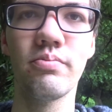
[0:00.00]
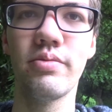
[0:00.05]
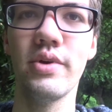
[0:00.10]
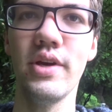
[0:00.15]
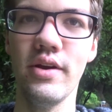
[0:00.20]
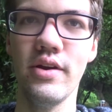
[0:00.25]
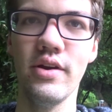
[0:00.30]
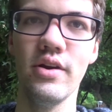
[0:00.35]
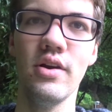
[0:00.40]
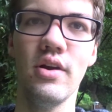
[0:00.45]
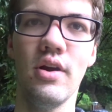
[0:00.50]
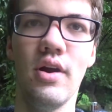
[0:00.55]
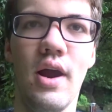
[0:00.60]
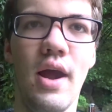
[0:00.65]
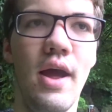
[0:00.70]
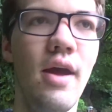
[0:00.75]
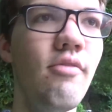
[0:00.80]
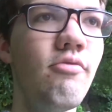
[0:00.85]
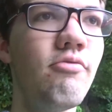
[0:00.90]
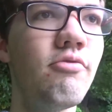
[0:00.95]
bigger
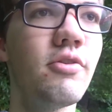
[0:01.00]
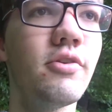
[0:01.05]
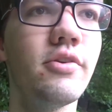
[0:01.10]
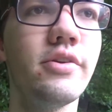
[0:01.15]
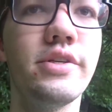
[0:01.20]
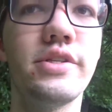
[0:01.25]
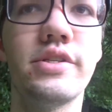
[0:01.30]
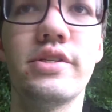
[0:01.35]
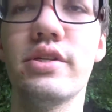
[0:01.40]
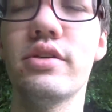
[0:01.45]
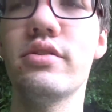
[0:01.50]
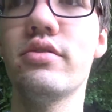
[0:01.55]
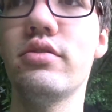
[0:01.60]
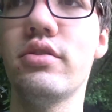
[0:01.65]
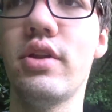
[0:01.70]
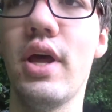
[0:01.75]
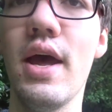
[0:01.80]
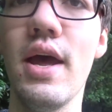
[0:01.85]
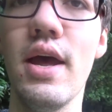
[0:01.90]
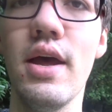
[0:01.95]
every single
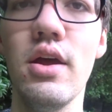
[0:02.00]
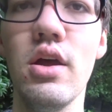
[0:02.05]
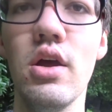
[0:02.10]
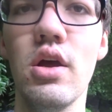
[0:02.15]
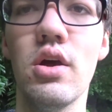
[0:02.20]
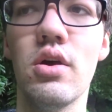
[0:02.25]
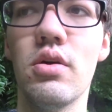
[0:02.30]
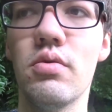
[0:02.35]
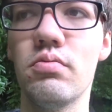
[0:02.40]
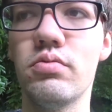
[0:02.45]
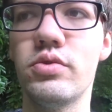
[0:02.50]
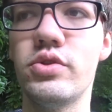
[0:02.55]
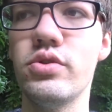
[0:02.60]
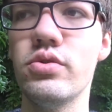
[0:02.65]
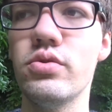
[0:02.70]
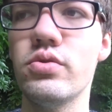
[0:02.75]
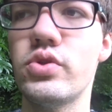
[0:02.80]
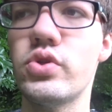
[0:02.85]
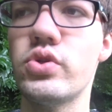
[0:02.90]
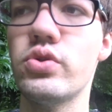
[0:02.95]
day
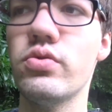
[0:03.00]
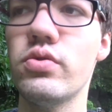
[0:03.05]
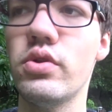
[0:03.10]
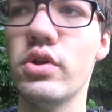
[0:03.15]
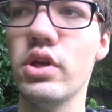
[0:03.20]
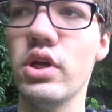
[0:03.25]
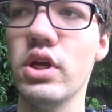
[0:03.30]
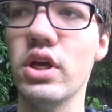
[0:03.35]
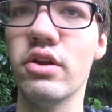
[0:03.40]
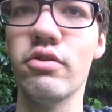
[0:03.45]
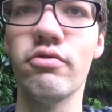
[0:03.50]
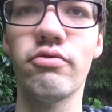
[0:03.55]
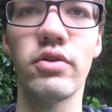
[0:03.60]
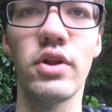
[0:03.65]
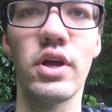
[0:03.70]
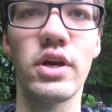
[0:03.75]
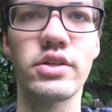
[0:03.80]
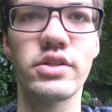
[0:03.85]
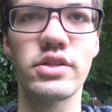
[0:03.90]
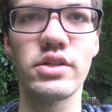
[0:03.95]
due to the
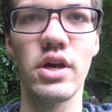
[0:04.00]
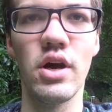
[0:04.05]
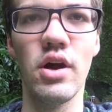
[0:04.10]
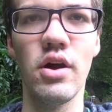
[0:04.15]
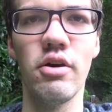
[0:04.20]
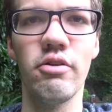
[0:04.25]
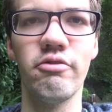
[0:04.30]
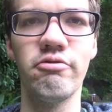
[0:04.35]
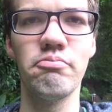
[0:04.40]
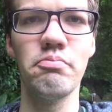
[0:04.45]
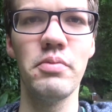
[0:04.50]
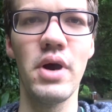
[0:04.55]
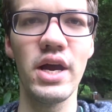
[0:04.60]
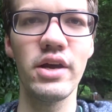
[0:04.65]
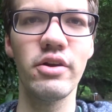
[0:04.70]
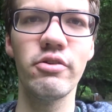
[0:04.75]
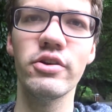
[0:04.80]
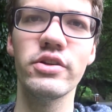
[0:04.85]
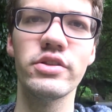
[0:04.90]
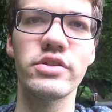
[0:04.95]
influx of
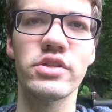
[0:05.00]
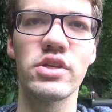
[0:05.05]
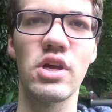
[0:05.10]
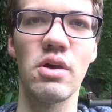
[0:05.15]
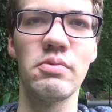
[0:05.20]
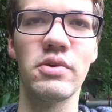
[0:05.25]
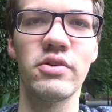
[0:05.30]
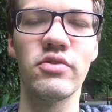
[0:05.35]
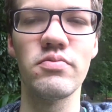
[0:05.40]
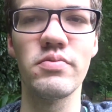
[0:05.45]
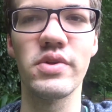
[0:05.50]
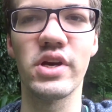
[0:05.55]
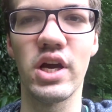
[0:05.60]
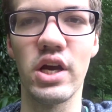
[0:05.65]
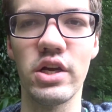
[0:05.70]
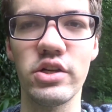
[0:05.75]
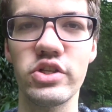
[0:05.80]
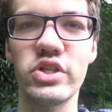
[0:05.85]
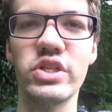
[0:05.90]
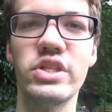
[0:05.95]
migrants coming from the
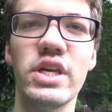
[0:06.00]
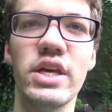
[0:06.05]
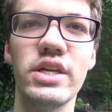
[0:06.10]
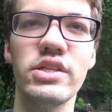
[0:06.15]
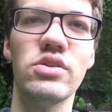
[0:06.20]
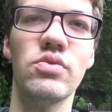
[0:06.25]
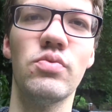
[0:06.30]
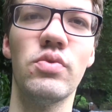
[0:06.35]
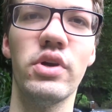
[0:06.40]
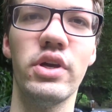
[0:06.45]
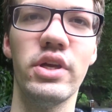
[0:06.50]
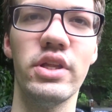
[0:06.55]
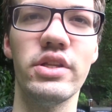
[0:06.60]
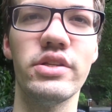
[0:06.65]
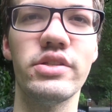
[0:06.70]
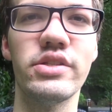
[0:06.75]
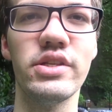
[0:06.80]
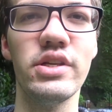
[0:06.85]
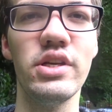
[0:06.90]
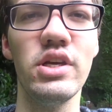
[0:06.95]
countryside to work in
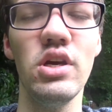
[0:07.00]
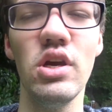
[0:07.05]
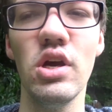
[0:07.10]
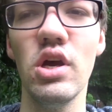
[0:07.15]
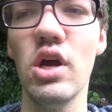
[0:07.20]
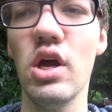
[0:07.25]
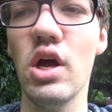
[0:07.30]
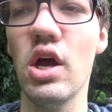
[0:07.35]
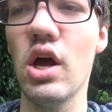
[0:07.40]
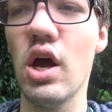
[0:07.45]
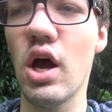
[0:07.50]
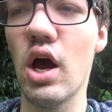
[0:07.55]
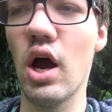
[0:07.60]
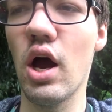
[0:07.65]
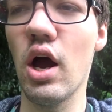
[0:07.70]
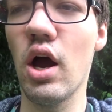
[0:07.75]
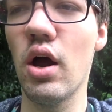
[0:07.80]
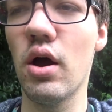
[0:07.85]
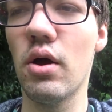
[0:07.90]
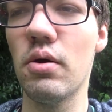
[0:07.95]
the city.
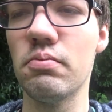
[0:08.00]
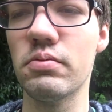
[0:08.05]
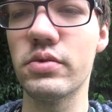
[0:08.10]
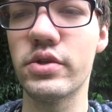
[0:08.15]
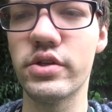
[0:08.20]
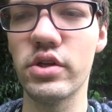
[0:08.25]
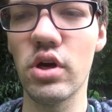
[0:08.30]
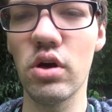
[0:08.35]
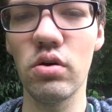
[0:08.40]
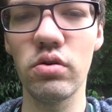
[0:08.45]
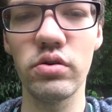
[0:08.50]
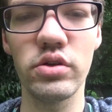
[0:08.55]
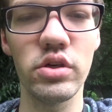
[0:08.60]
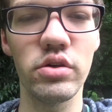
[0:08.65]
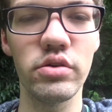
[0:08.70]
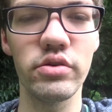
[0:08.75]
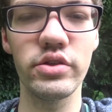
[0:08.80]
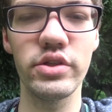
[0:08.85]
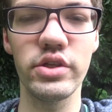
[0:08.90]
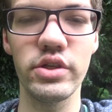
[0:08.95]
So
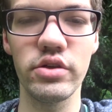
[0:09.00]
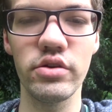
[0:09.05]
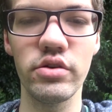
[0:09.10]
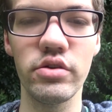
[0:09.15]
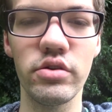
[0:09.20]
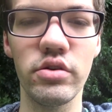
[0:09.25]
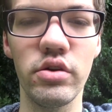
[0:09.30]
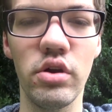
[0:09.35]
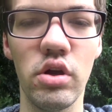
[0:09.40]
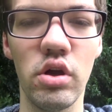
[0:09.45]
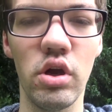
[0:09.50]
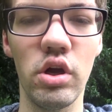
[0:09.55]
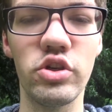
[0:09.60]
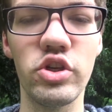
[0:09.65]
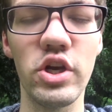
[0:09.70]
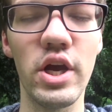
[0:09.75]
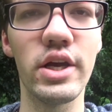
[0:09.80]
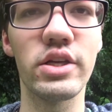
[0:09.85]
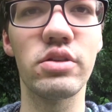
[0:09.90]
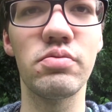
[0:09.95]
Chongqing
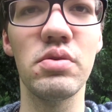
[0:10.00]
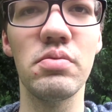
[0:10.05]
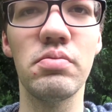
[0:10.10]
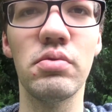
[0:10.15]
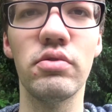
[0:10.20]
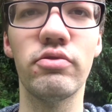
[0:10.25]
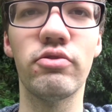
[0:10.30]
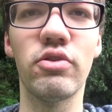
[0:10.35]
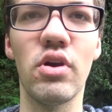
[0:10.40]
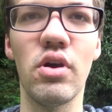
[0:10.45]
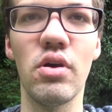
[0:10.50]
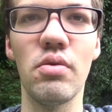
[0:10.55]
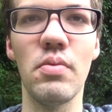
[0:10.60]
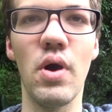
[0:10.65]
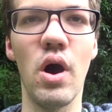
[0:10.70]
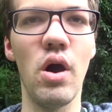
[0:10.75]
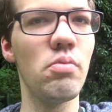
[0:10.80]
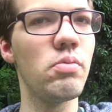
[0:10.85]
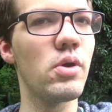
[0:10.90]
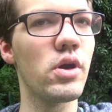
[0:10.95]
attracts people from
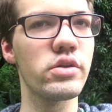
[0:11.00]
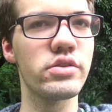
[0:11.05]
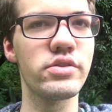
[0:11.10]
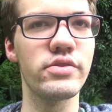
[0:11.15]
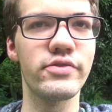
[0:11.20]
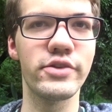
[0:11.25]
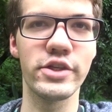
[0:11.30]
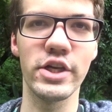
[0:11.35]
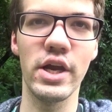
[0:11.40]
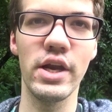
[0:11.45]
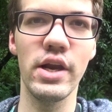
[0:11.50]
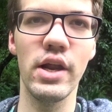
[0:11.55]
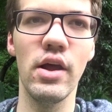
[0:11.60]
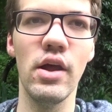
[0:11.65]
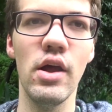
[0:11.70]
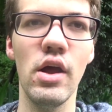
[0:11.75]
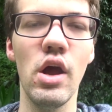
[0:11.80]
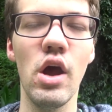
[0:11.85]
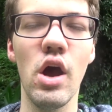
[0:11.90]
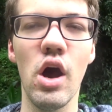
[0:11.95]
all parts of
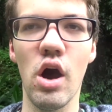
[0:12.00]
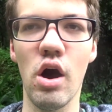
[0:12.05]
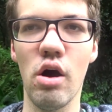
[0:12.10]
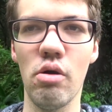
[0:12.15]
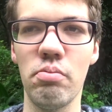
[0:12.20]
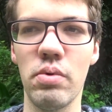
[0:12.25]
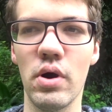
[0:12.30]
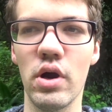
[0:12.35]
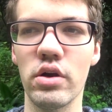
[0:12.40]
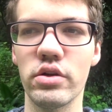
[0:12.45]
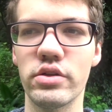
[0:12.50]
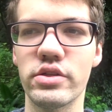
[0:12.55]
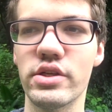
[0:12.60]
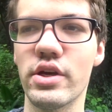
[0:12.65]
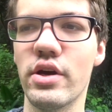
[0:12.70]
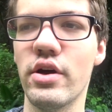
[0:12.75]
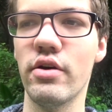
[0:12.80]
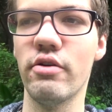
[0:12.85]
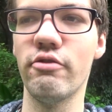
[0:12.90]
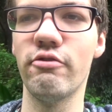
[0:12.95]
China, all parts
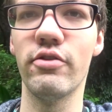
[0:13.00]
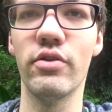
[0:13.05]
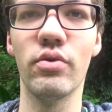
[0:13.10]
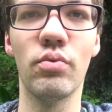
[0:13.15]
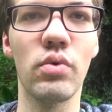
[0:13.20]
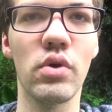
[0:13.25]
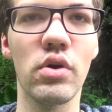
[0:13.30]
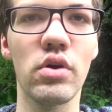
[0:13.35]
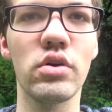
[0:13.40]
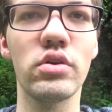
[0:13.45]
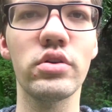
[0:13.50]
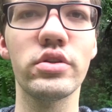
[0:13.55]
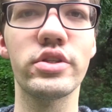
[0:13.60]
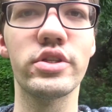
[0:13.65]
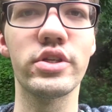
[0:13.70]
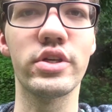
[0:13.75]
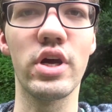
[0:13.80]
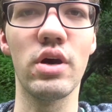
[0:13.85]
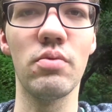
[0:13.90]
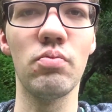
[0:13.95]
of the world
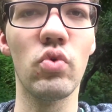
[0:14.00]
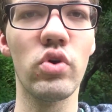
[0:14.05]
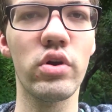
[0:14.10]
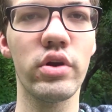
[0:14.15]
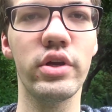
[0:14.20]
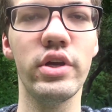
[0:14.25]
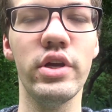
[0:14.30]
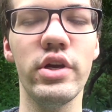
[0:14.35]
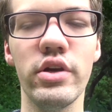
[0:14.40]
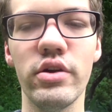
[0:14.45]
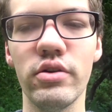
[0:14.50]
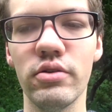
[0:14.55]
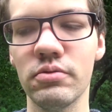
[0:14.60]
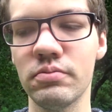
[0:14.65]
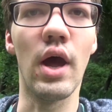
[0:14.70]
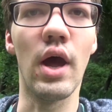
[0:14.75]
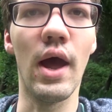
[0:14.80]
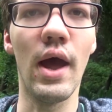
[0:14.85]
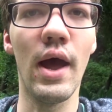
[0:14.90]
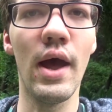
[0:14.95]
to come work here.
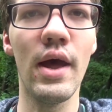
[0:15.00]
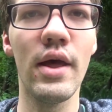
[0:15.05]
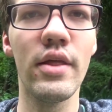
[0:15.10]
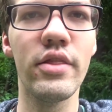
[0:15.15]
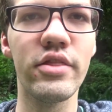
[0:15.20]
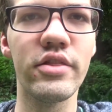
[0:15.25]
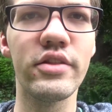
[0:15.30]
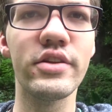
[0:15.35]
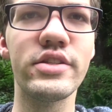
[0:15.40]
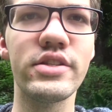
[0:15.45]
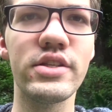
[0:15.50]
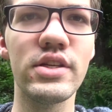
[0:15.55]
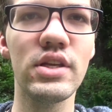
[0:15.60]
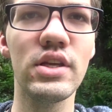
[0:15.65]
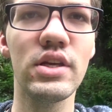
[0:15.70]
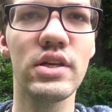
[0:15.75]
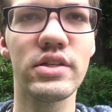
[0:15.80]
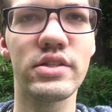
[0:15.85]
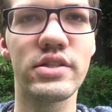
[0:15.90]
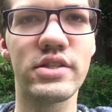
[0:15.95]
And the
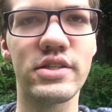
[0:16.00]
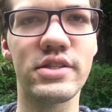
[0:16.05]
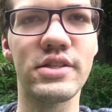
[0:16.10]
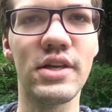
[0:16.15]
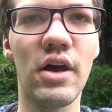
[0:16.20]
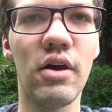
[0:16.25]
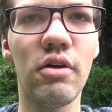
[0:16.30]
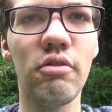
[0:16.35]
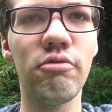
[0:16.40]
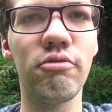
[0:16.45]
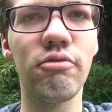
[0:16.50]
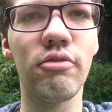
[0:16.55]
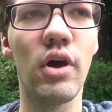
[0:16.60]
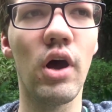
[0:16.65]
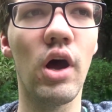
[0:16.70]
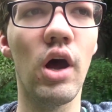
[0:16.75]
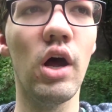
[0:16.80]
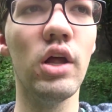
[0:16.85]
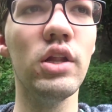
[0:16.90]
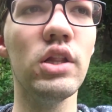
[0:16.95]
city itself,
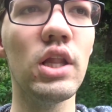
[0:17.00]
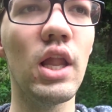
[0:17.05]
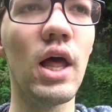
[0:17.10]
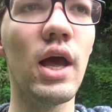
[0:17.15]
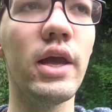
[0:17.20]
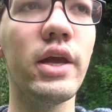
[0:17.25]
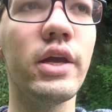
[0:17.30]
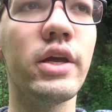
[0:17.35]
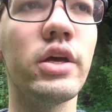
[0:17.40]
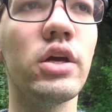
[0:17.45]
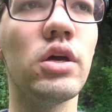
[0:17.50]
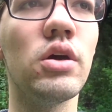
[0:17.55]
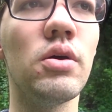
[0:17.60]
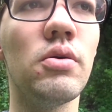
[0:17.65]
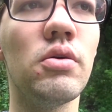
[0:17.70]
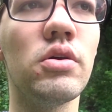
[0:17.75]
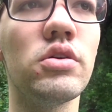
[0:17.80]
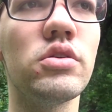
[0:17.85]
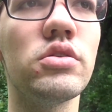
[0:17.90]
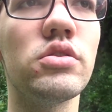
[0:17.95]
unlike
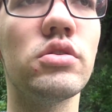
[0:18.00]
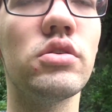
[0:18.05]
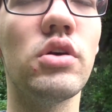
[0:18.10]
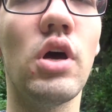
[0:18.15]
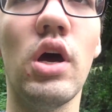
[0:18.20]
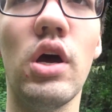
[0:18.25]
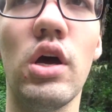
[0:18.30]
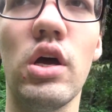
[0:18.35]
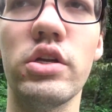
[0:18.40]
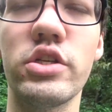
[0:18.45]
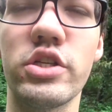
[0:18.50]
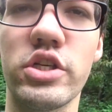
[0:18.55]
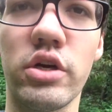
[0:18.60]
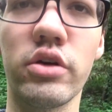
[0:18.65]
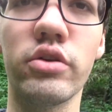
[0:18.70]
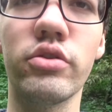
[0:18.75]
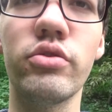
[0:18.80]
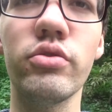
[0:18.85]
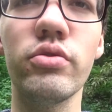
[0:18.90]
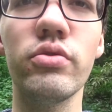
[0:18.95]

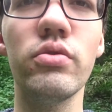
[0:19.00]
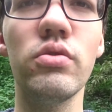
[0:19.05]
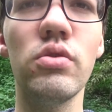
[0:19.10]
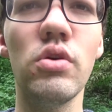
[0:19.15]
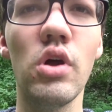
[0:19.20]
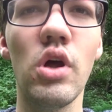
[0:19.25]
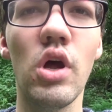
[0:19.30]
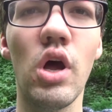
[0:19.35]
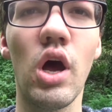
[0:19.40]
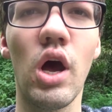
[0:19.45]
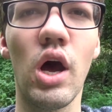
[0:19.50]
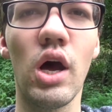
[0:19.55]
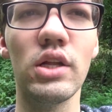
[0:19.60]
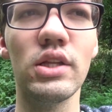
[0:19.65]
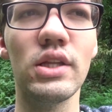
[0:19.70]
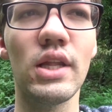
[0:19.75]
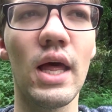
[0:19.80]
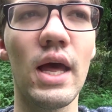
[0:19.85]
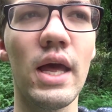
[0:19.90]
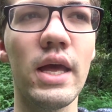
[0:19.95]
Chengdu,
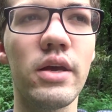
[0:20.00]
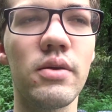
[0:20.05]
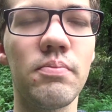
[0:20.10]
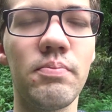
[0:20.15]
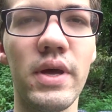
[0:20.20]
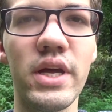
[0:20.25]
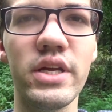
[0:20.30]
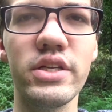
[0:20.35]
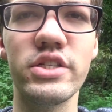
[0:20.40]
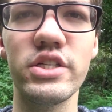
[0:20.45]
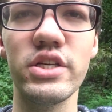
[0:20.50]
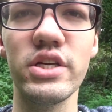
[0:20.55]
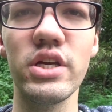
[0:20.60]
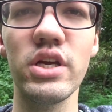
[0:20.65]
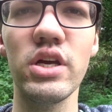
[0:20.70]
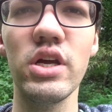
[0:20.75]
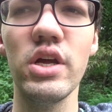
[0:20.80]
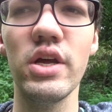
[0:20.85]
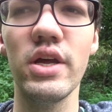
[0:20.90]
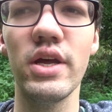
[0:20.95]
unlike
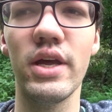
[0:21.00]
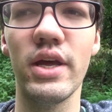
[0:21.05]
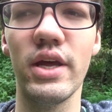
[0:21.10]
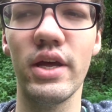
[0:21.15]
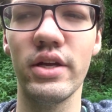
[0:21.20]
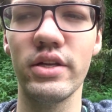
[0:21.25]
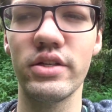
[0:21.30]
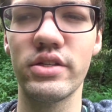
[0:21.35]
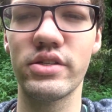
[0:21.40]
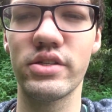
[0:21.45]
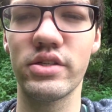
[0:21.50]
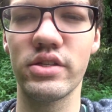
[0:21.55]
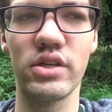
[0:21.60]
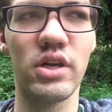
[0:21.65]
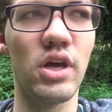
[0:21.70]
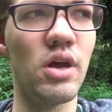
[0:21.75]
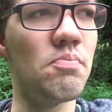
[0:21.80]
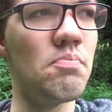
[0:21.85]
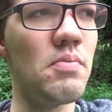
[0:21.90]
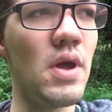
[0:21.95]
Beijing, it's
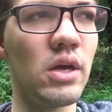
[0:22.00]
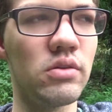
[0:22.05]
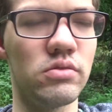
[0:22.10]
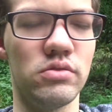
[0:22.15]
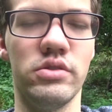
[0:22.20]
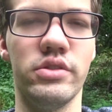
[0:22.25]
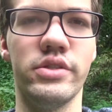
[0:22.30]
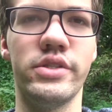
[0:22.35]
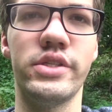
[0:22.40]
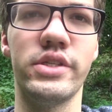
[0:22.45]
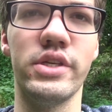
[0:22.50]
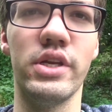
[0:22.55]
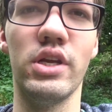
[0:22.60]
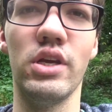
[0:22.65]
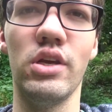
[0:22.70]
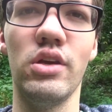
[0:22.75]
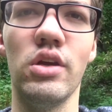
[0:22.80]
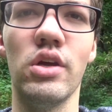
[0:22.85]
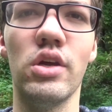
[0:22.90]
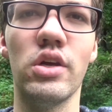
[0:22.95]
a mountain
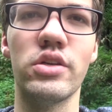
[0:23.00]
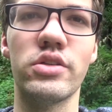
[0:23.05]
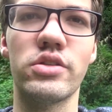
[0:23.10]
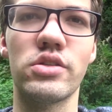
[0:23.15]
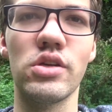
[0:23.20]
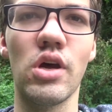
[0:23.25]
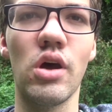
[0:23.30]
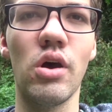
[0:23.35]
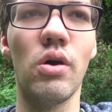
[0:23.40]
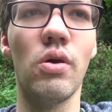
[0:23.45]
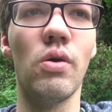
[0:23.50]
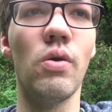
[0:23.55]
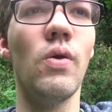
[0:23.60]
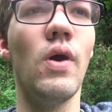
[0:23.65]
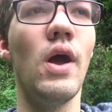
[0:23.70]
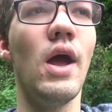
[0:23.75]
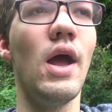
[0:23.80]
city. So